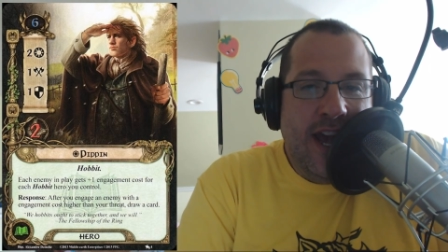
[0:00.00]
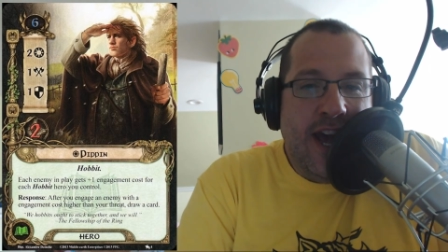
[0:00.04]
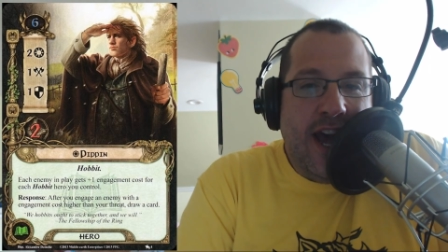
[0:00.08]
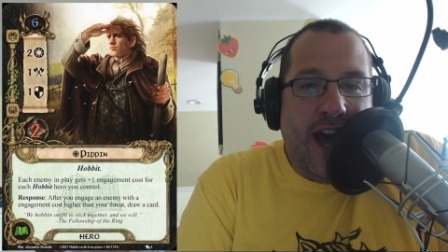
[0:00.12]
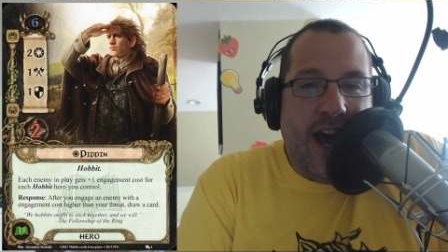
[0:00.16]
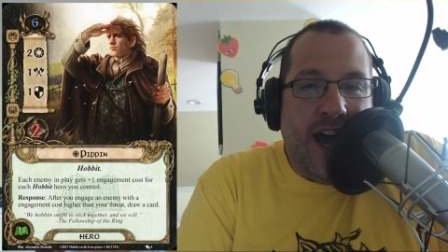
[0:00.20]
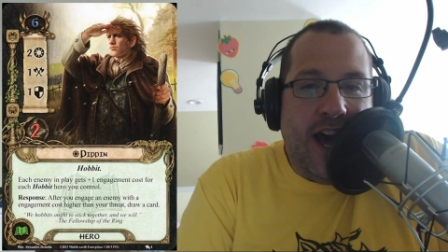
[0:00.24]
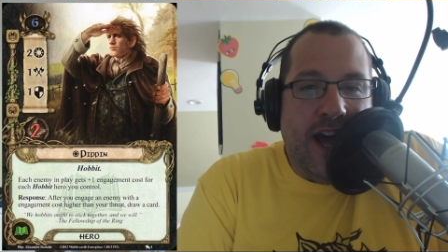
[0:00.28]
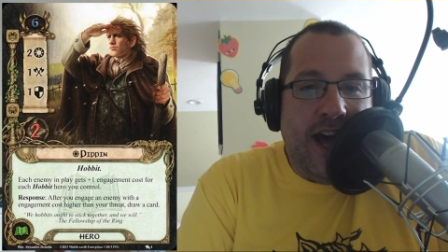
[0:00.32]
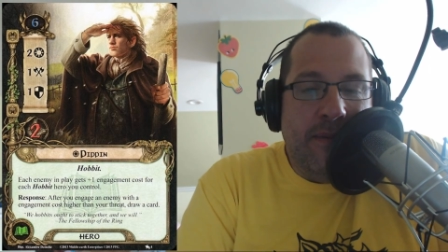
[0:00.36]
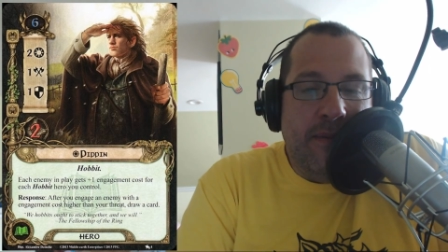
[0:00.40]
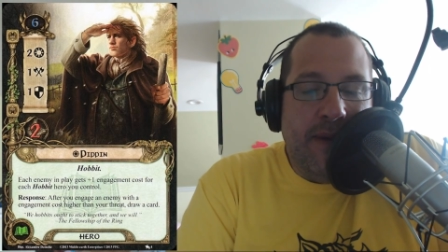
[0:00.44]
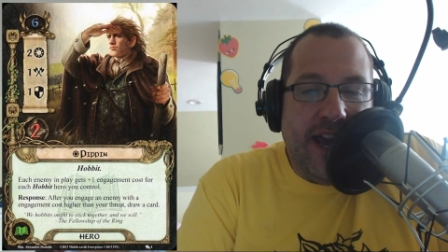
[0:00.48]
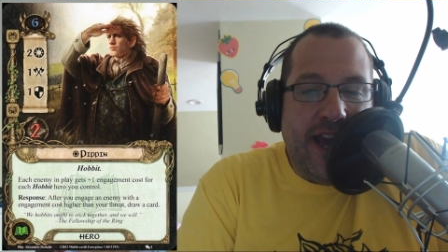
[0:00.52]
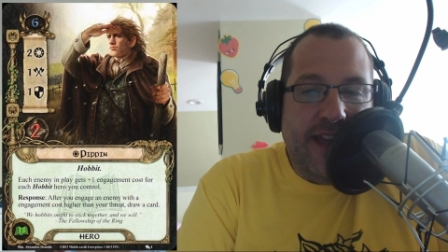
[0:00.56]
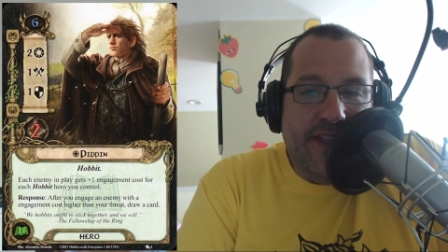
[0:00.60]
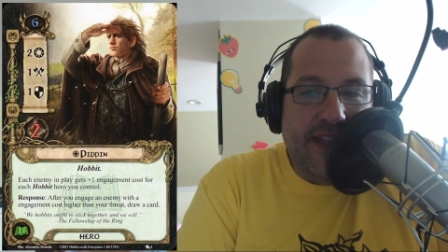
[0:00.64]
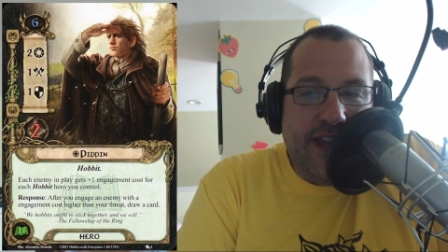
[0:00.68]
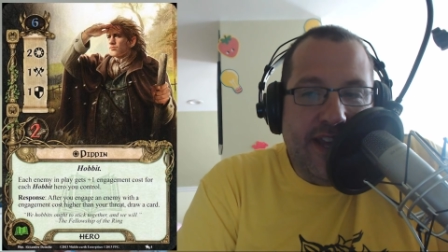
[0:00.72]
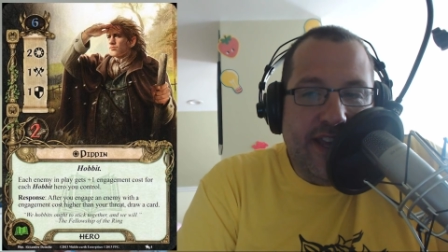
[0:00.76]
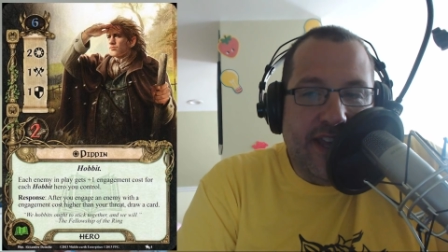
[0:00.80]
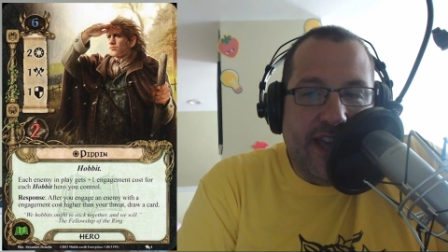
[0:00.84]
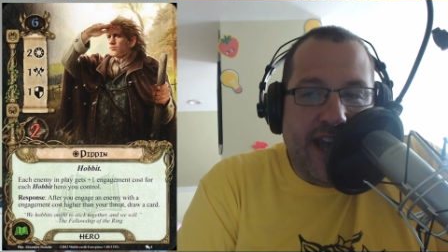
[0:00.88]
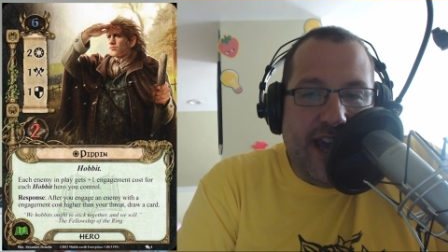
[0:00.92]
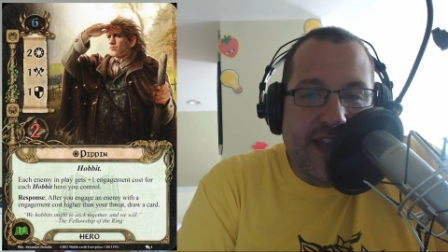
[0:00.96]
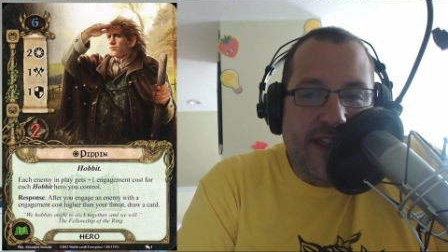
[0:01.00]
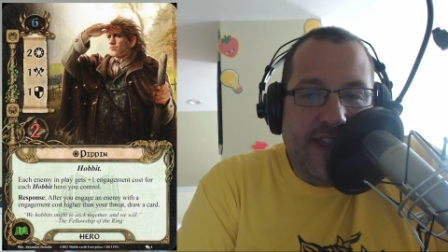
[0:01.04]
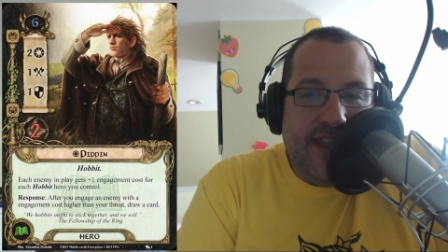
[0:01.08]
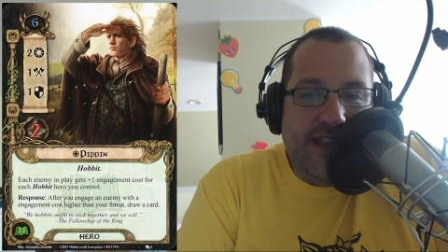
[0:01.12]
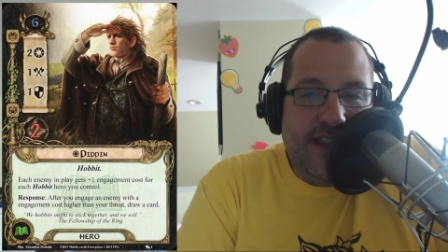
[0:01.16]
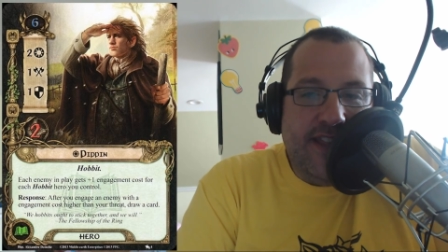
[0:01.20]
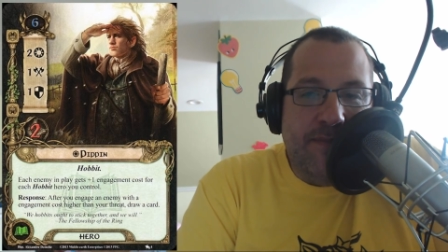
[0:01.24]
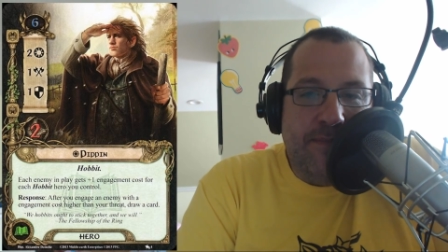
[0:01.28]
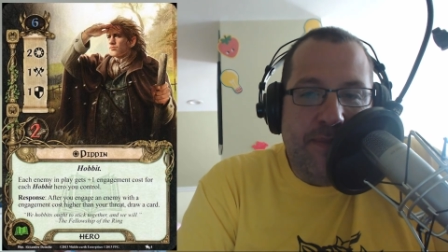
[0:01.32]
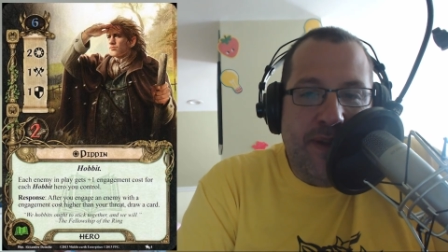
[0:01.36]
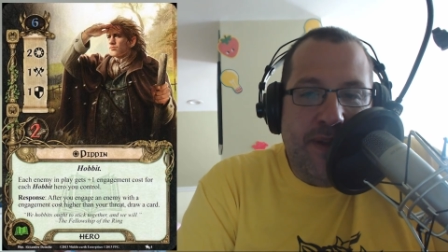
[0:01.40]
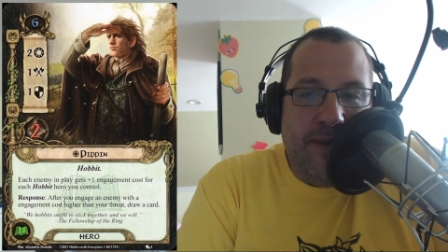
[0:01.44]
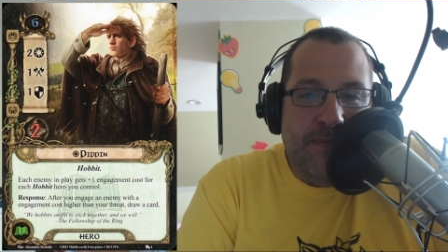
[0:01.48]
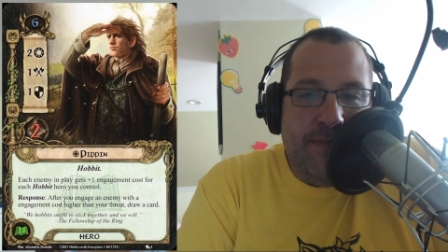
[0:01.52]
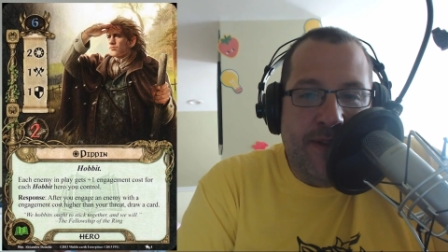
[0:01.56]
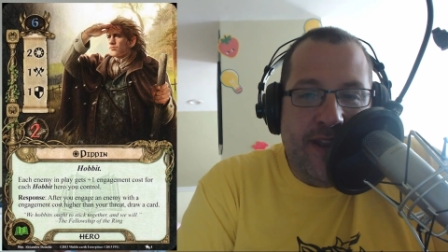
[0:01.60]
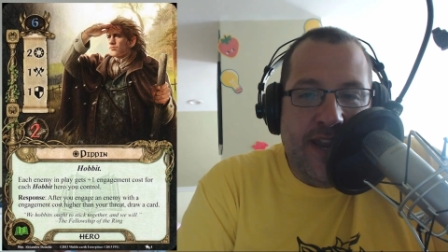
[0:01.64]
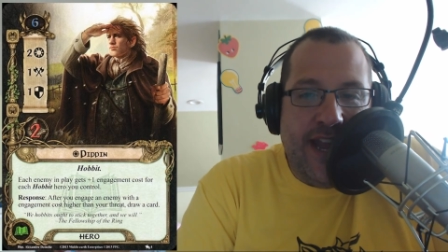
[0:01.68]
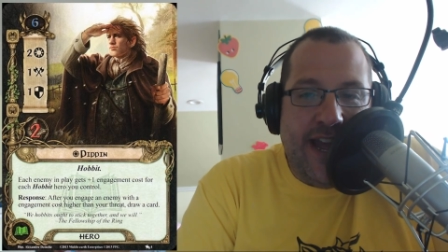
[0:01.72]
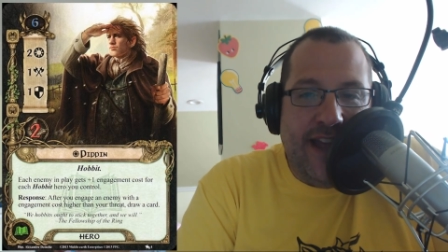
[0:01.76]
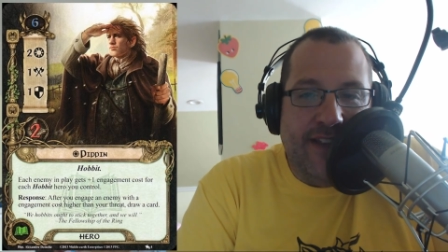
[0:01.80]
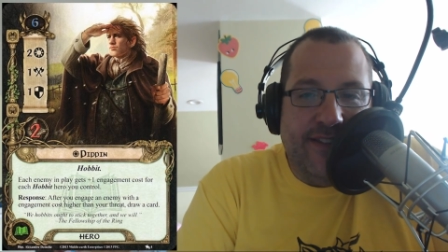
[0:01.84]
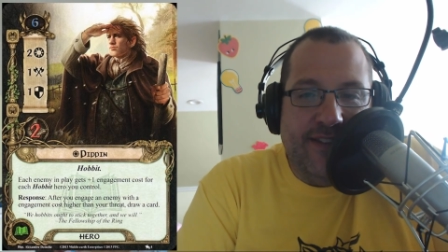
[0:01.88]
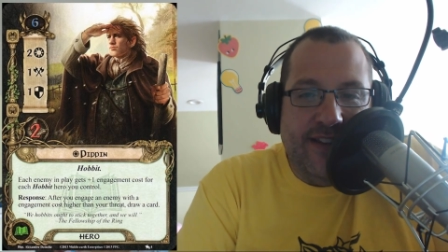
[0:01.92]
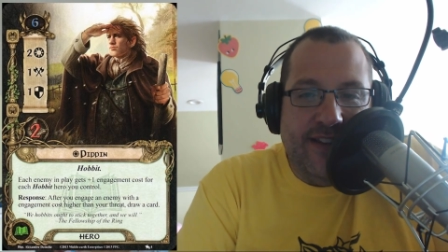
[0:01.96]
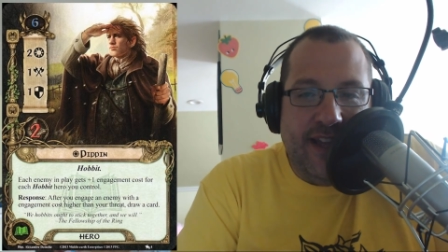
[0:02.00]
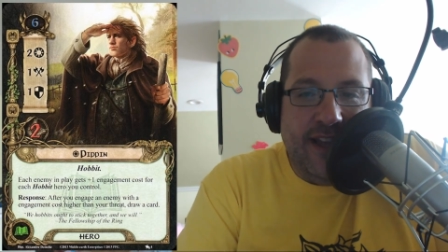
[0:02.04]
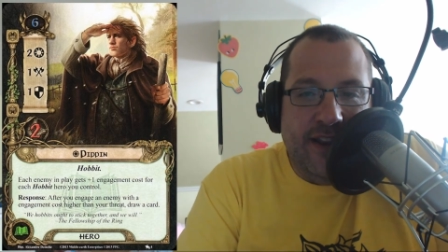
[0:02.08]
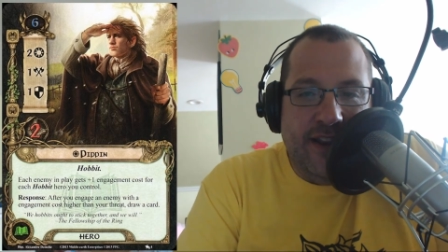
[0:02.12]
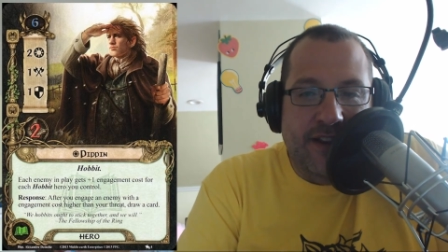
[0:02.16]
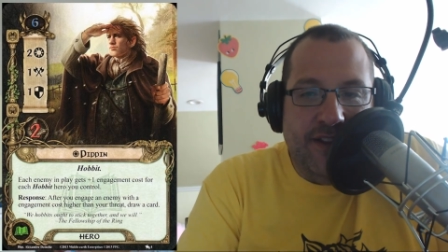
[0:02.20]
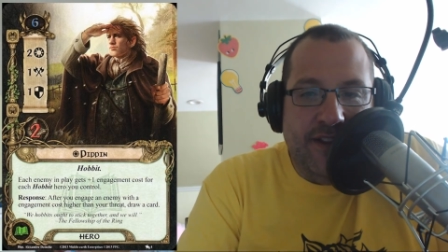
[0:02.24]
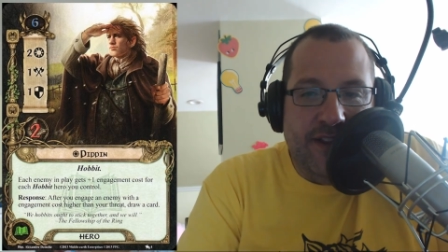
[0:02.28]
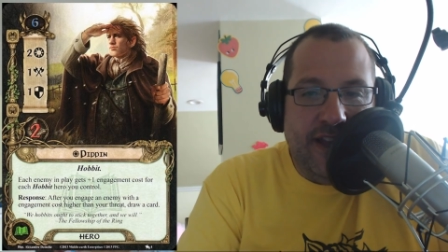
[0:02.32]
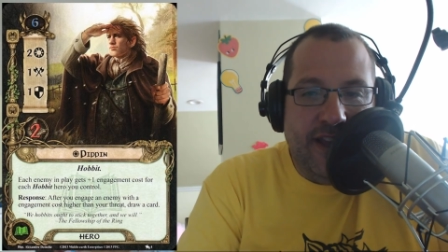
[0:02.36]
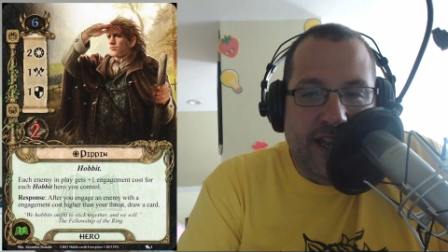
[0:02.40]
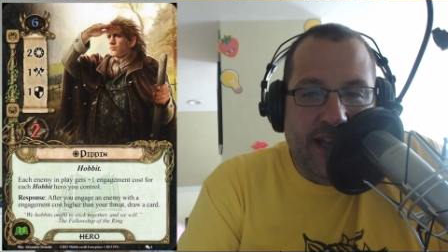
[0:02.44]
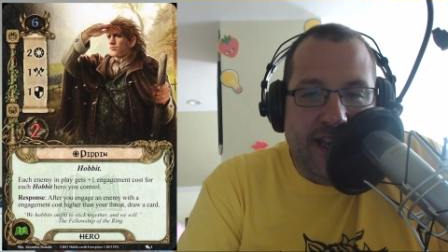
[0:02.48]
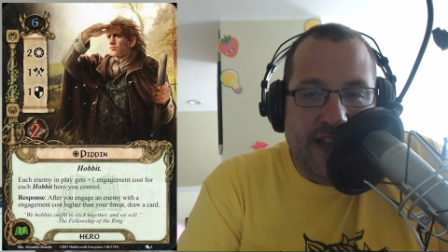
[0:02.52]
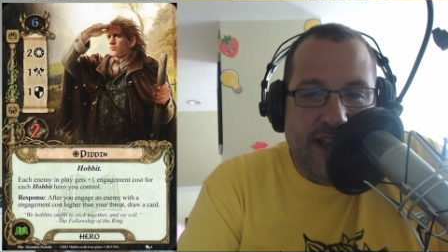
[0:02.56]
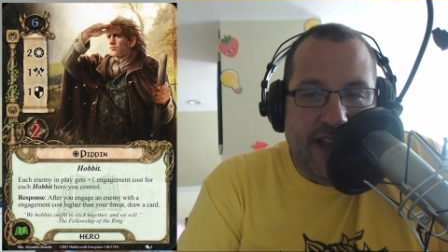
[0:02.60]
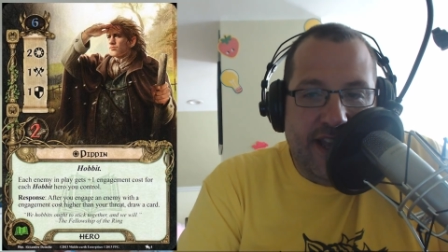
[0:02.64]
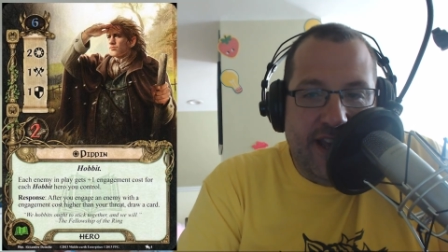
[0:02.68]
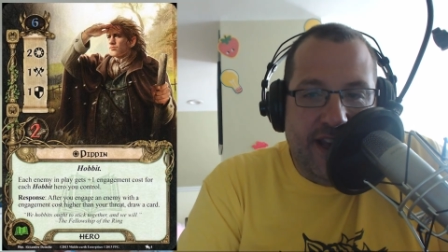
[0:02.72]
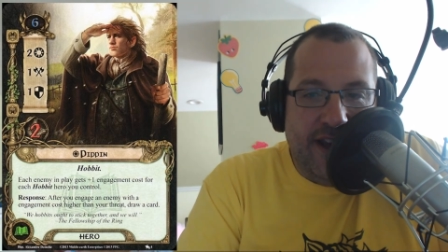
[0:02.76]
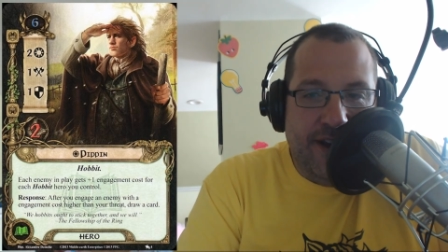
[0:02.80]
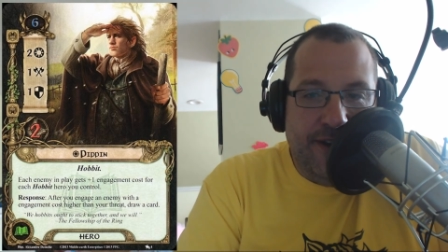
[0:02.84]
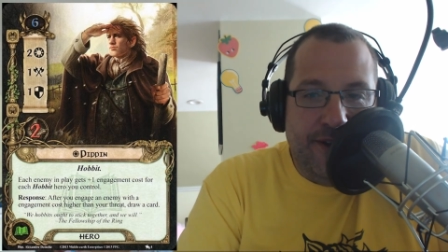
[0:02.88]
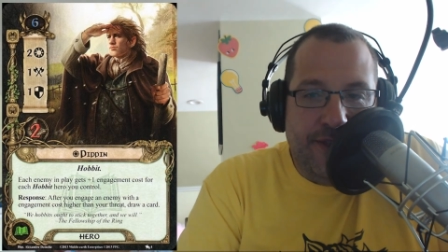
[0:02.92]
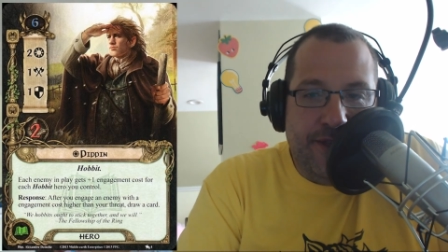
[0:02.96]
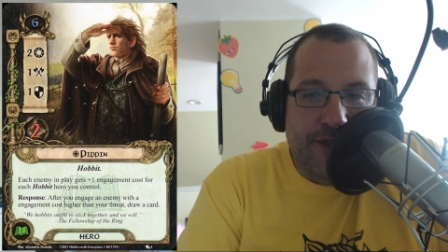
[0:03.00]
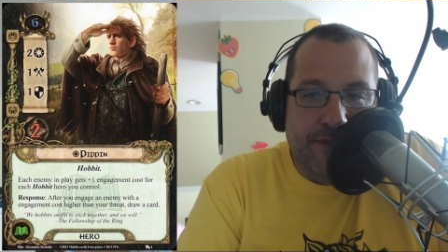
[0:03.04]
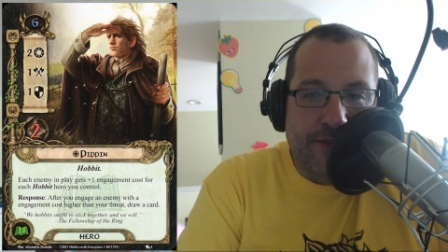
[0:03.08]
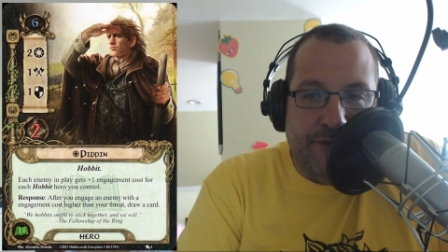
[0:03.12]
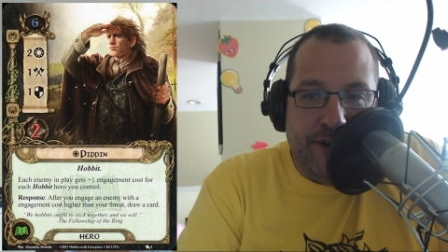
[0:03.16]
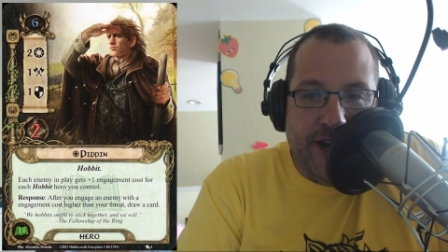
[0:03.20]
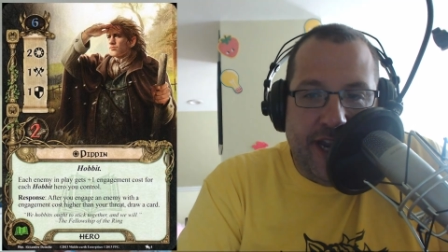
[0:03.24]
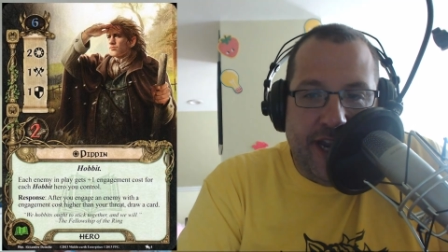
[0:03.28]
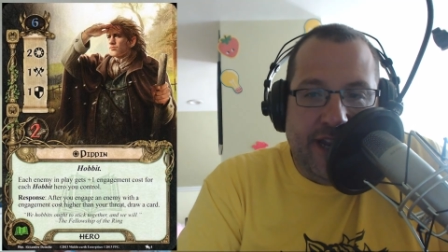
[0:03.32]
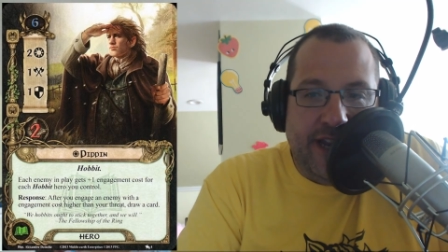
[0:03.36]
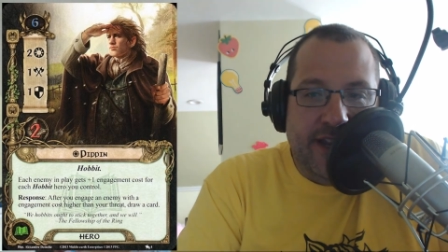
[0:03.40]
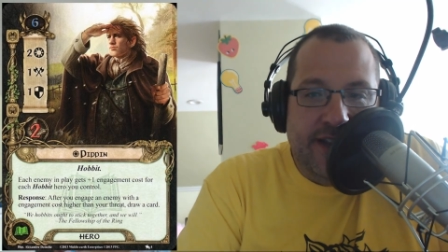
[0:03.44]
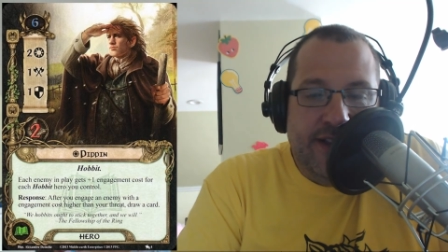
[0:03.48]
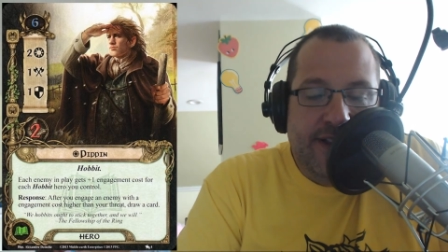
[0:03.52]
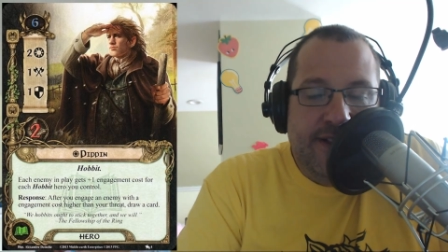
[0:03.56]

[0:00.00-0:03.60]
Uh, I think I think that Pippin has to get a a three.